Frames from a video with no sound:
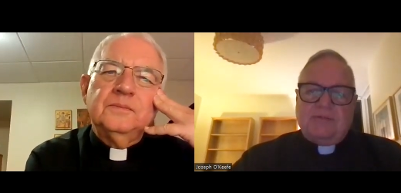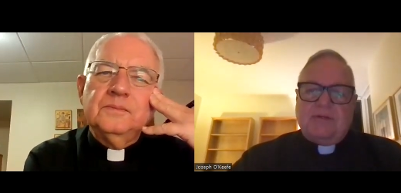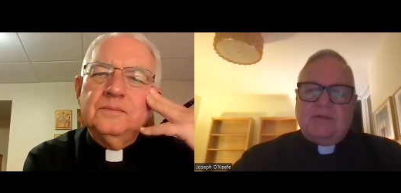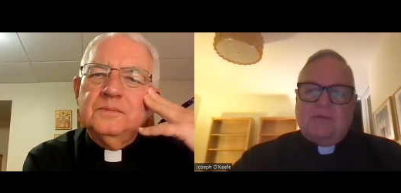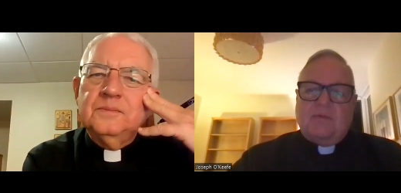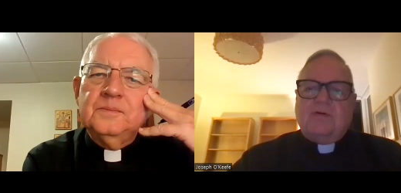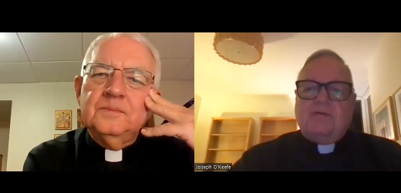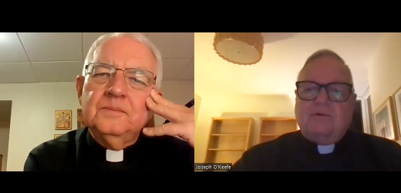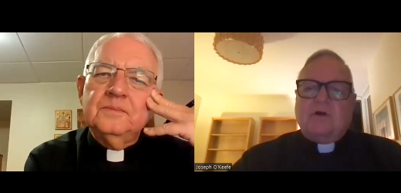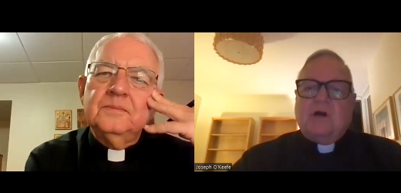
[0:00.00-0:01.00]
Speaker 1: such
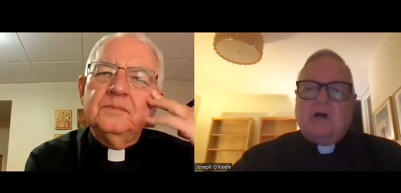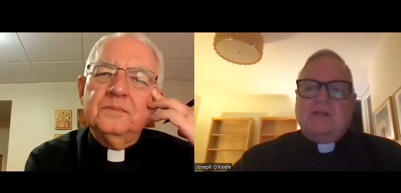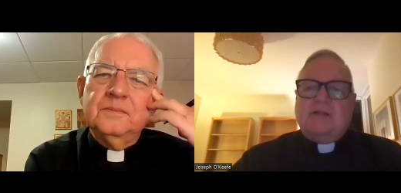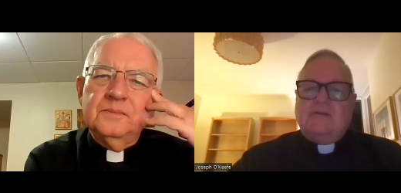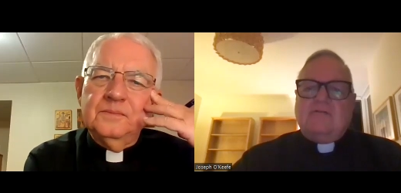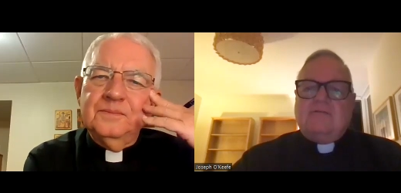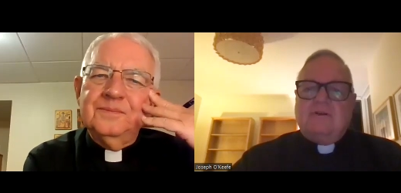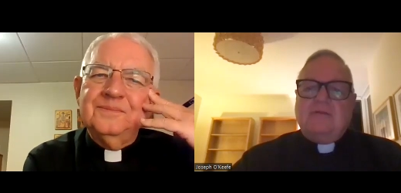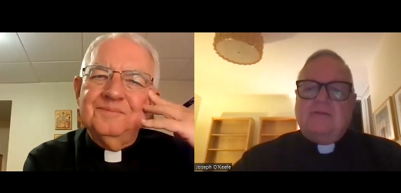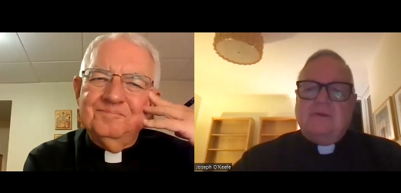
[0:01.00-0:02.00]
wonderful colleagues and
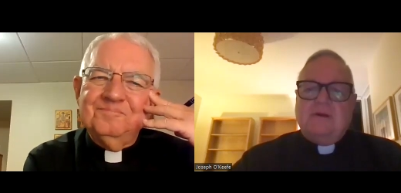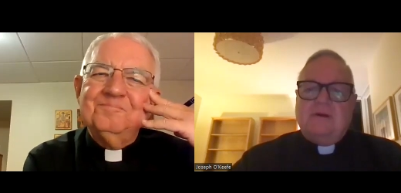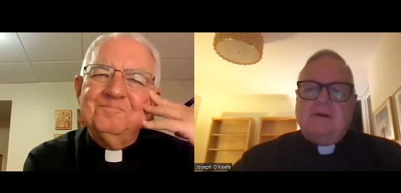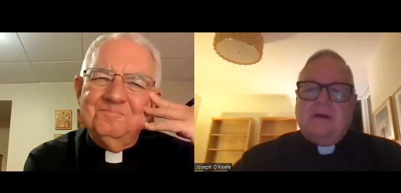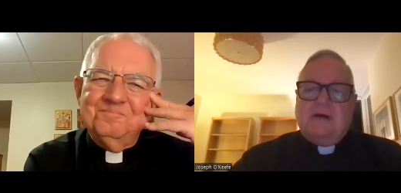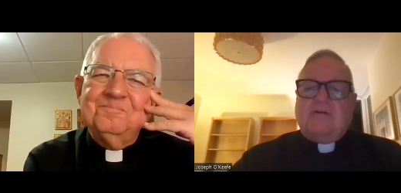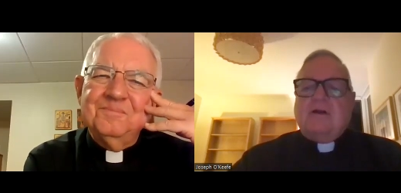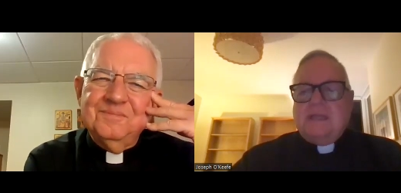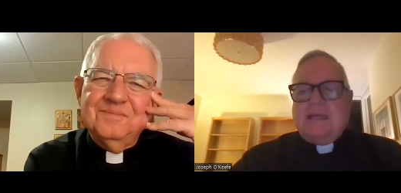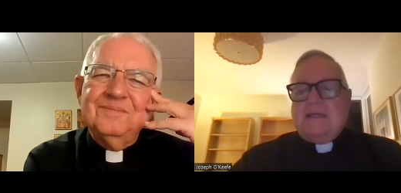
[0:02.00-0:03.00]
friends of
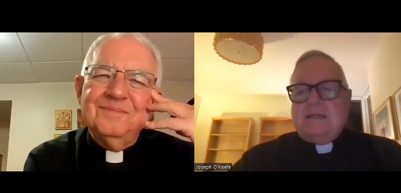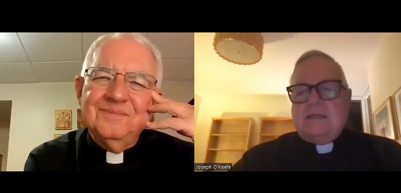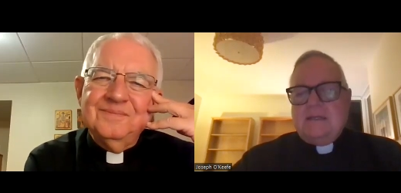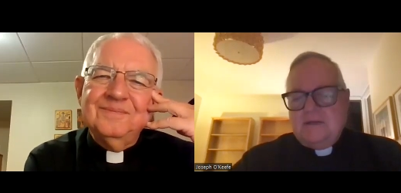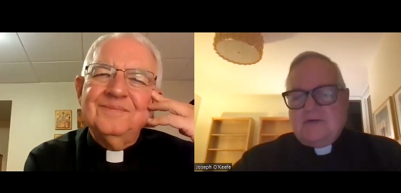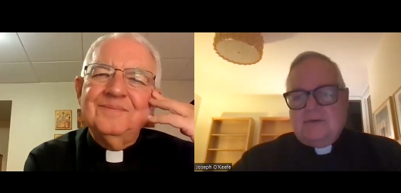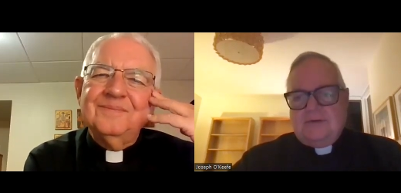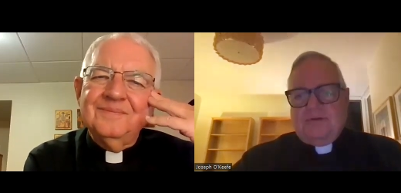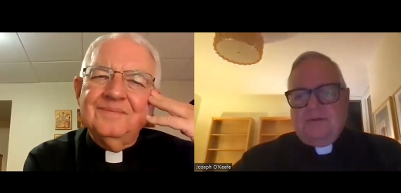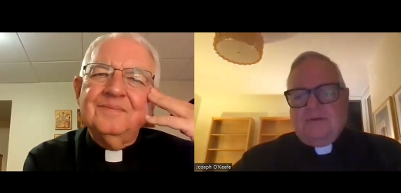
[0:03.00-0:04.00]
our lay
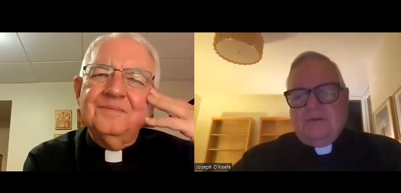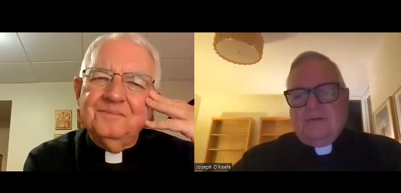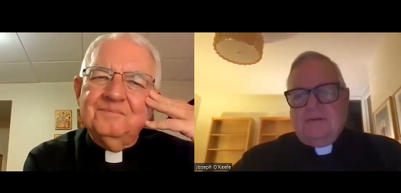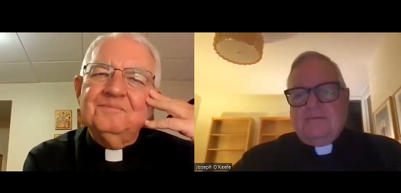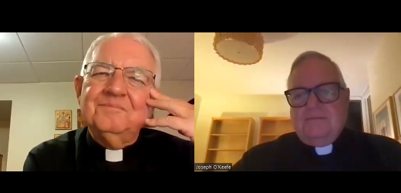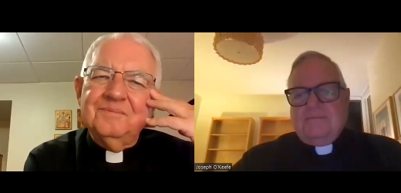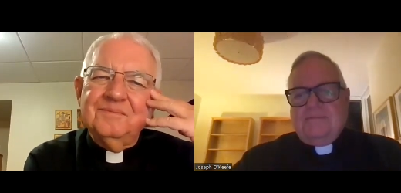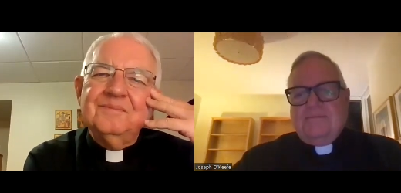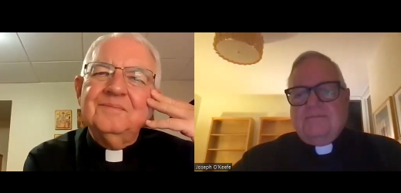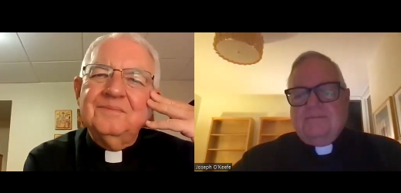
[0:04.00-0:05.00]
teachers.
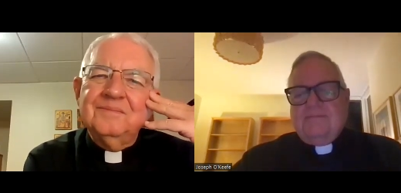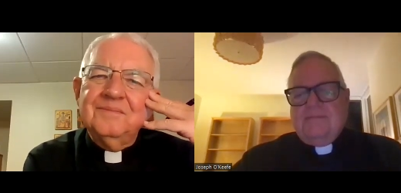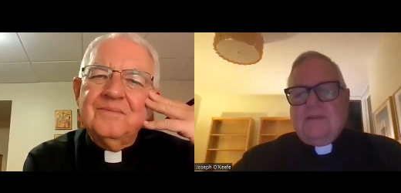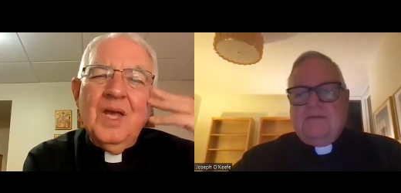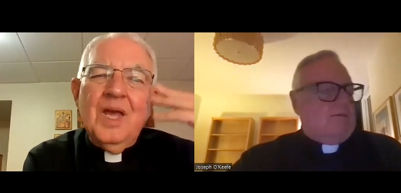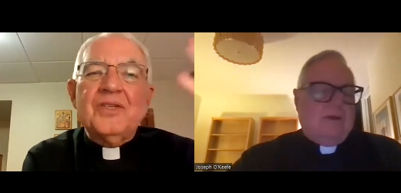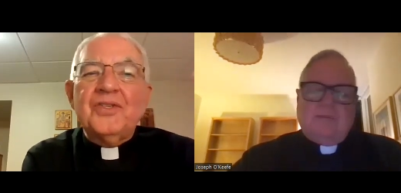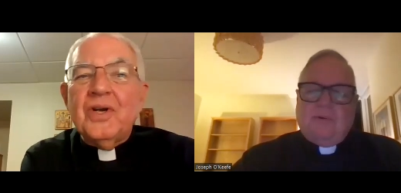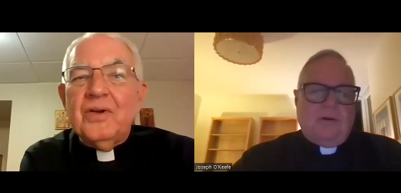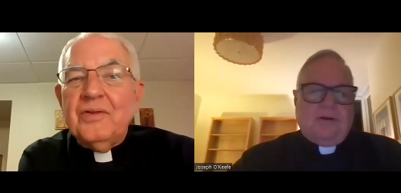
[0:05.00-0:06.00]
Mm. That's
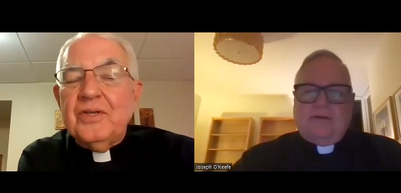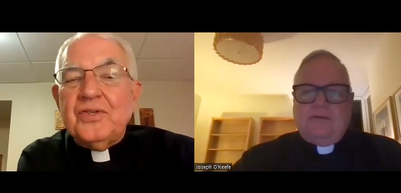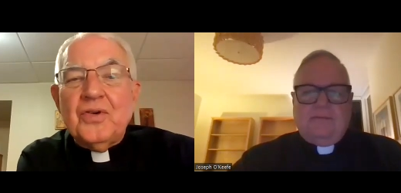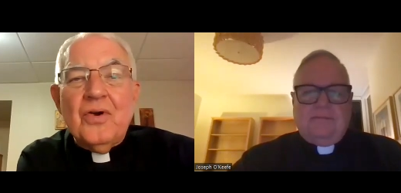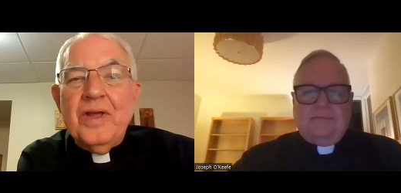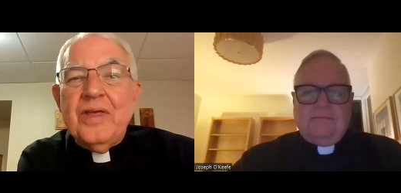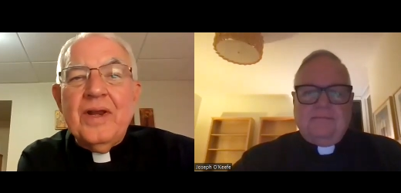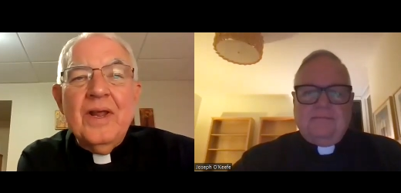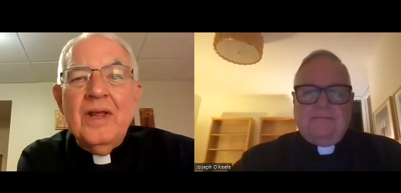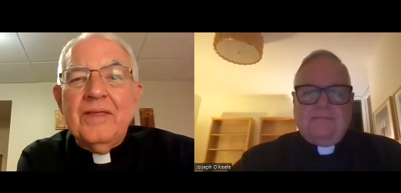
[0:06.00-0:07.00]
Speaker 2: certainly the story
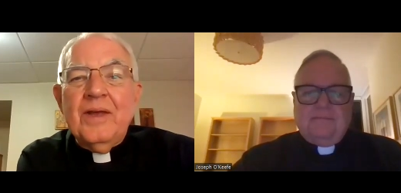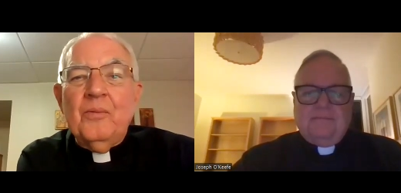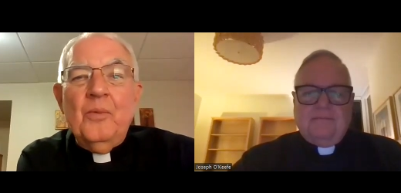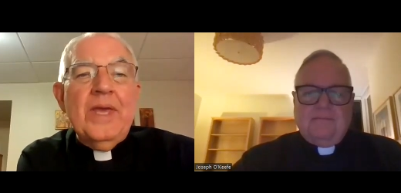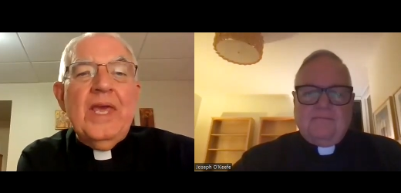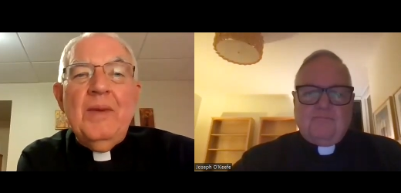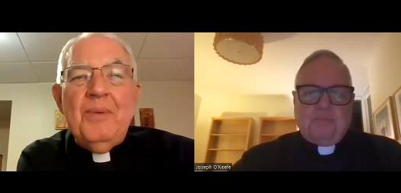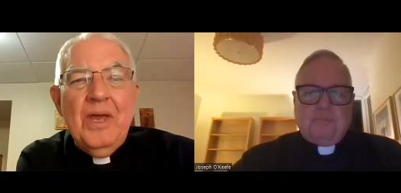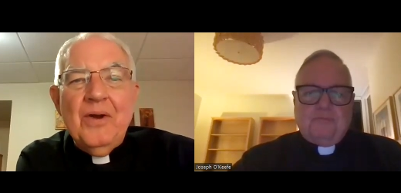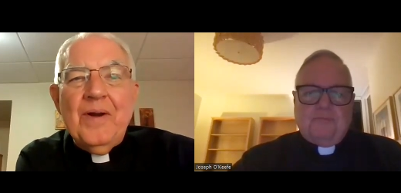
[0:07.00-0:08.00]
that that we
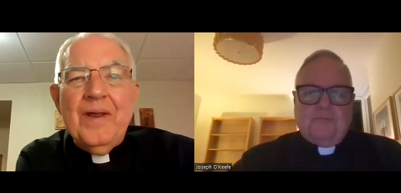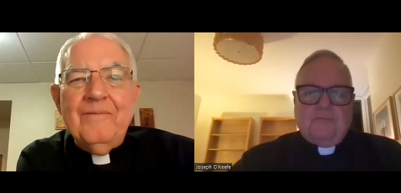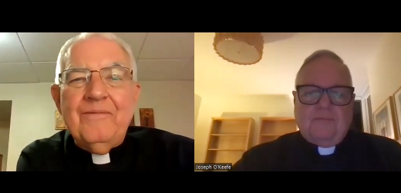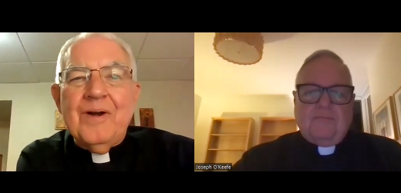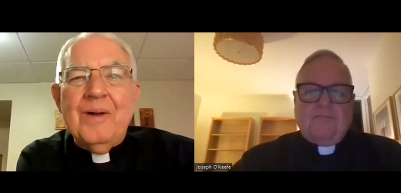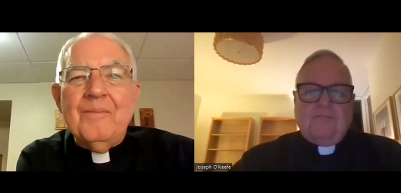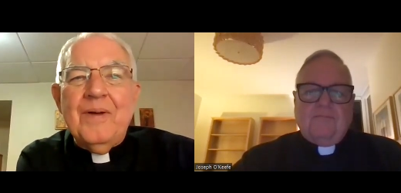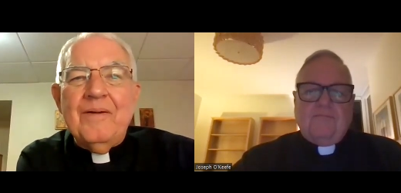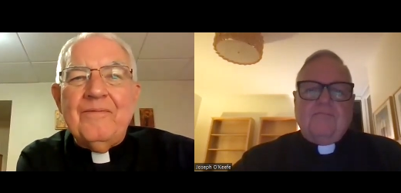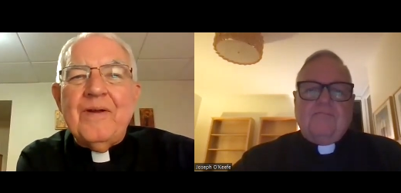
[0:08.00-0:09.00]
keep hearing
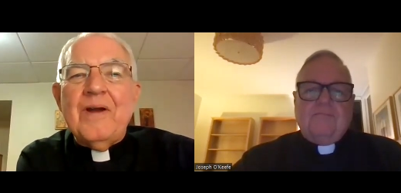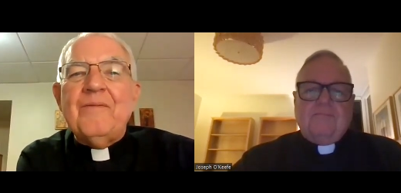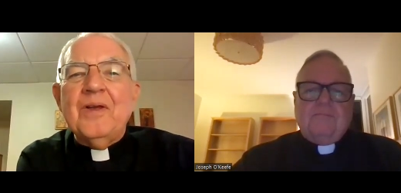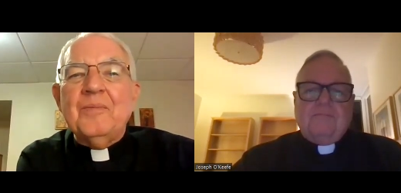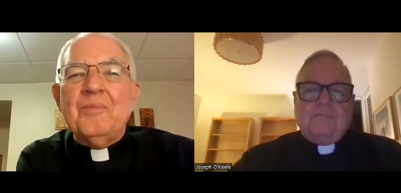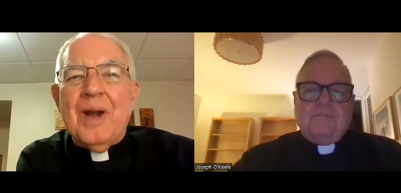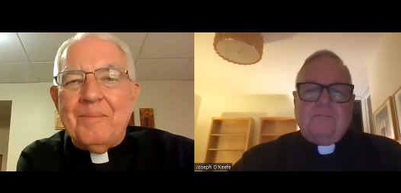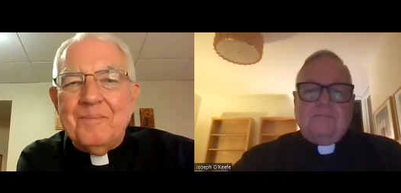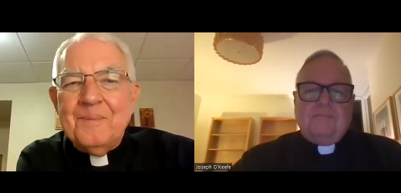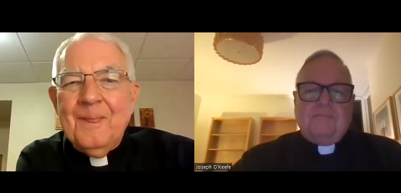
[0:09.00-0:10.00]
from uh, Fairfield
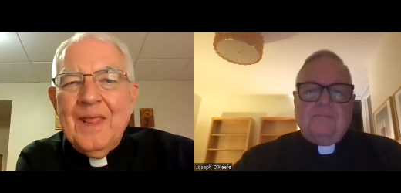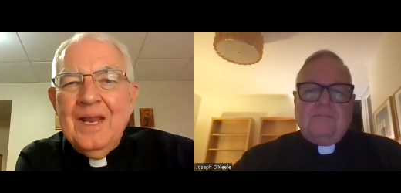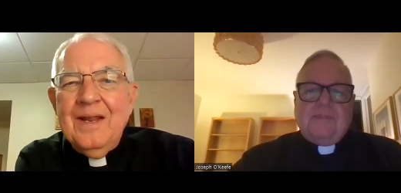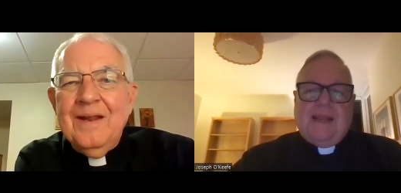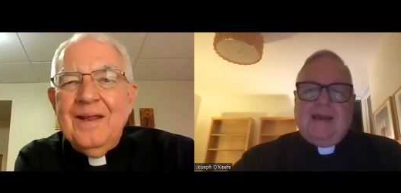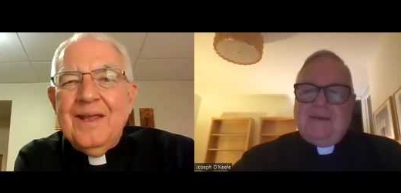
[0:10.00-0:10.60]
Prep. Yeah.